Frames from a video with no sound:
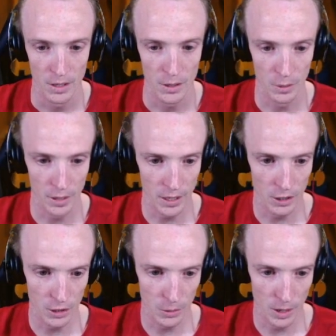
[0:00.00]
So we'll get
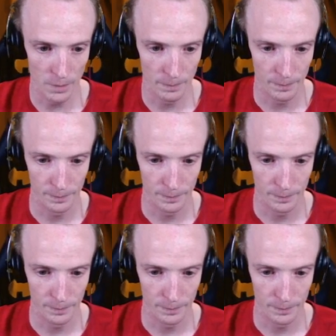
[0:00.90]
you two up.